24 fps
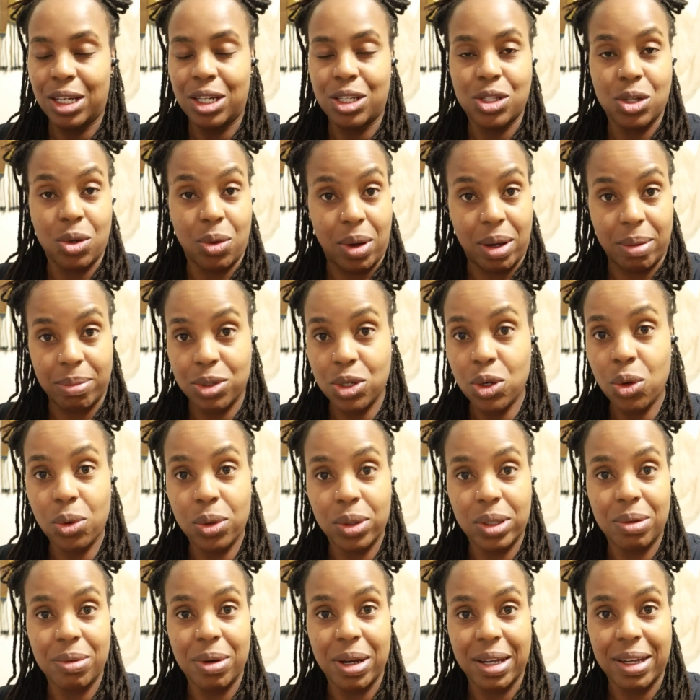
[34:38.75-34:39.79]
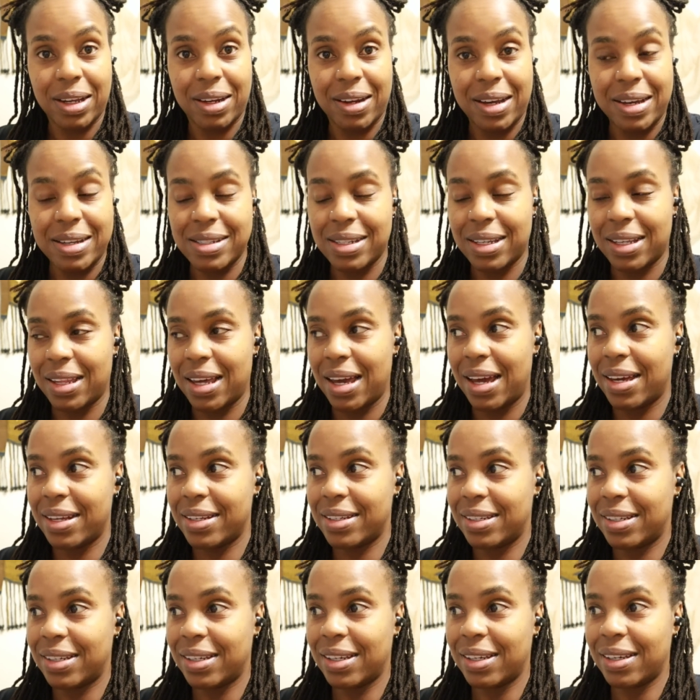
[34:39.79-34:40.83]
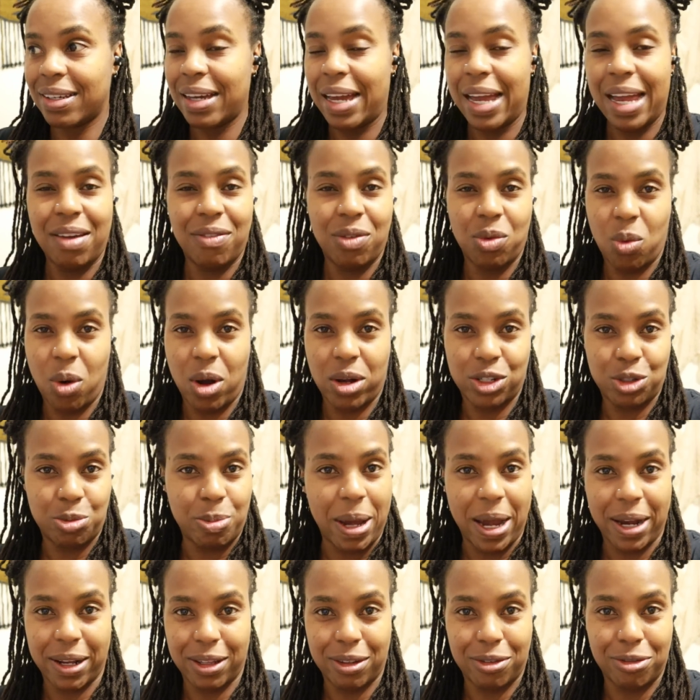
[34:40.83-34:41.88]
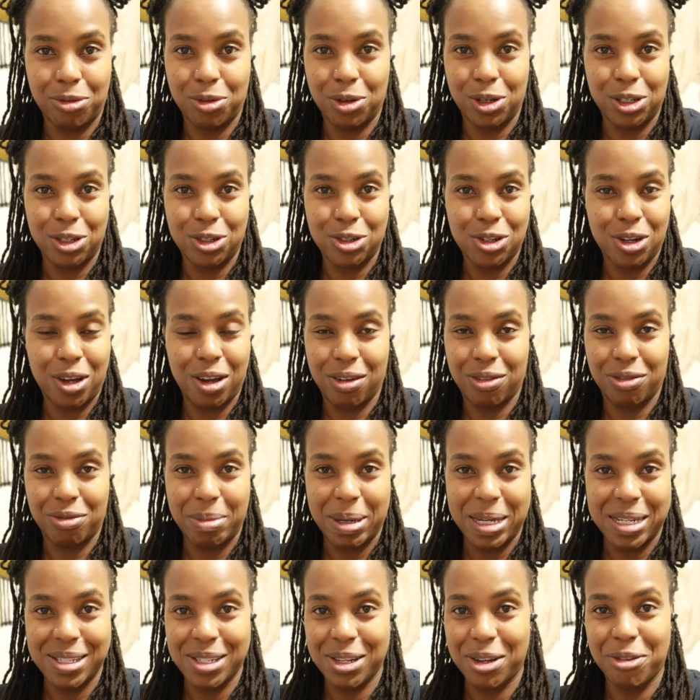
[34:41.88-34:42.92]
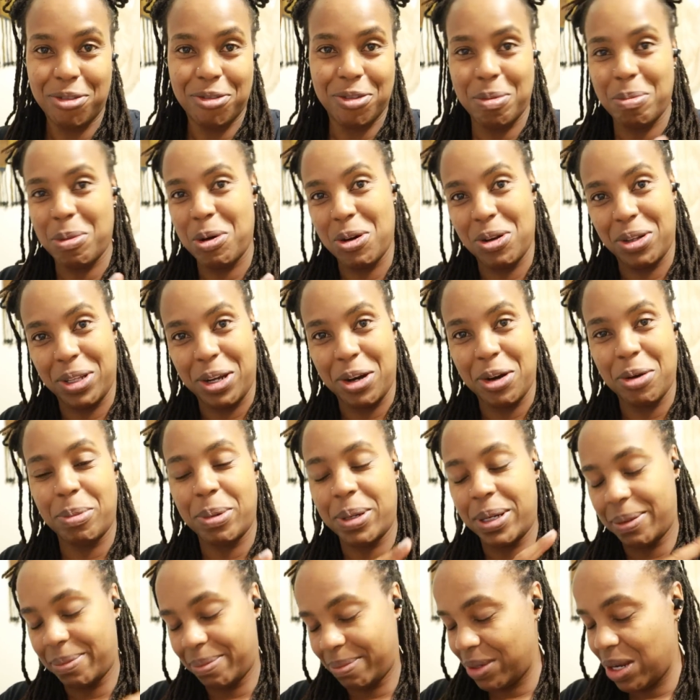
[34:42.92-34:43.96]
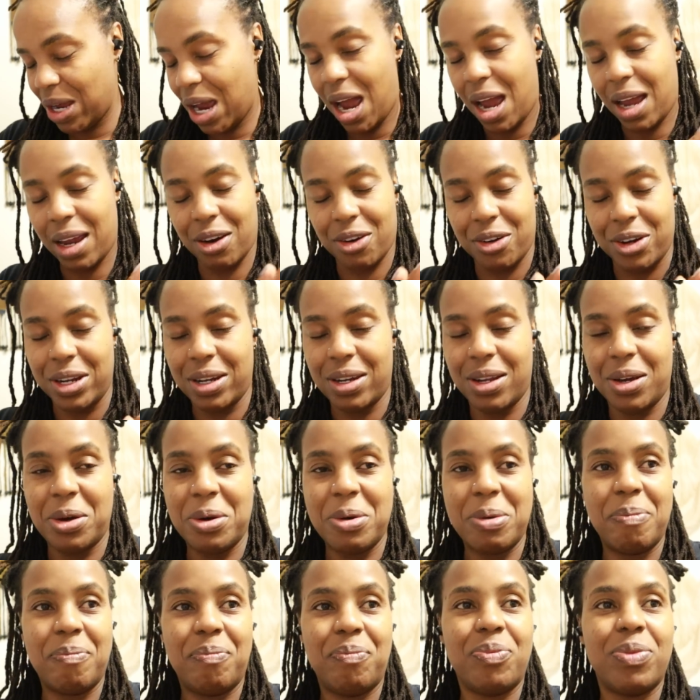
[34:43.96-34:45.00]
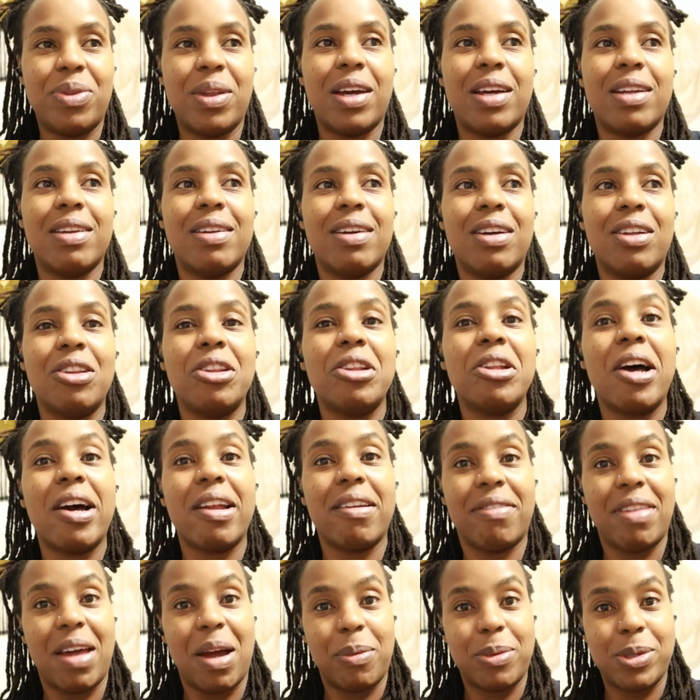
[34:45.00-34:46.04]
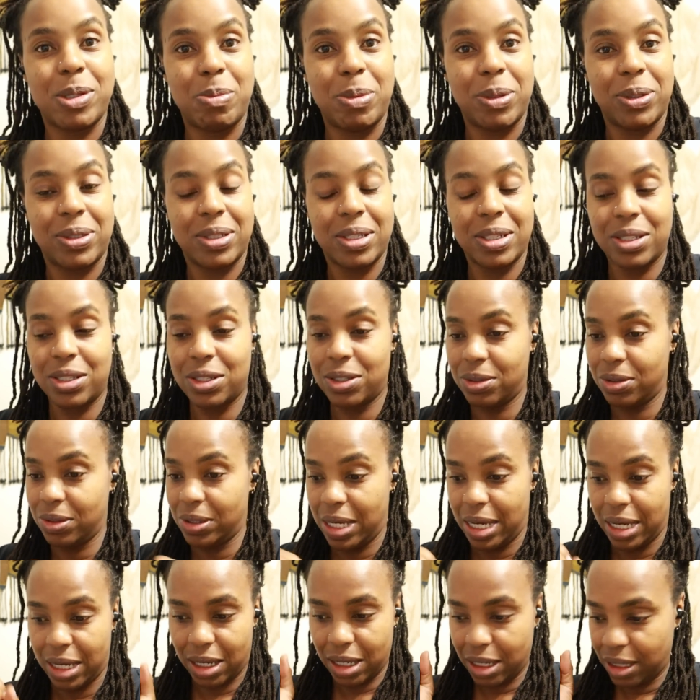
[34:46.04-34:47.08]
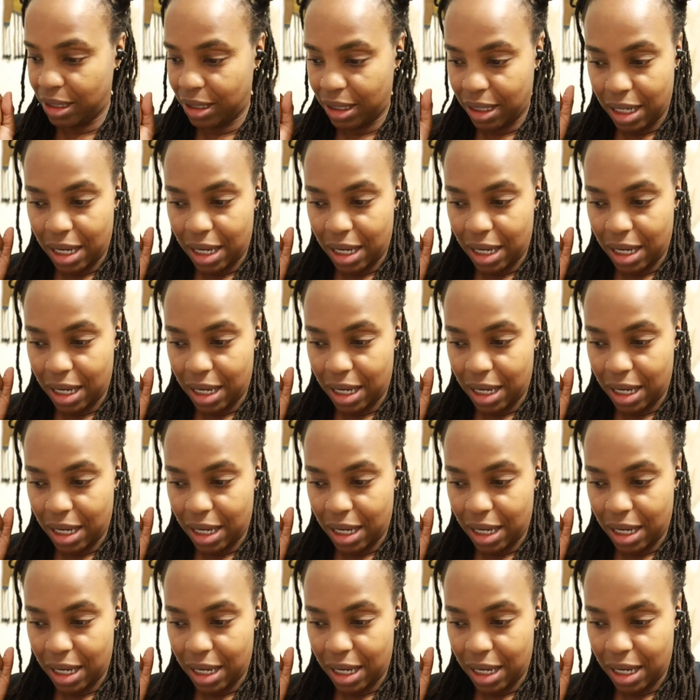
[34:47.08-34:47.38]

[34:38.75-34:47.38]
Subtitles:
So I'm totally recognizing that. I haven't watched back the footage of myself from earlier, but I already know that a lot of that was built into, like,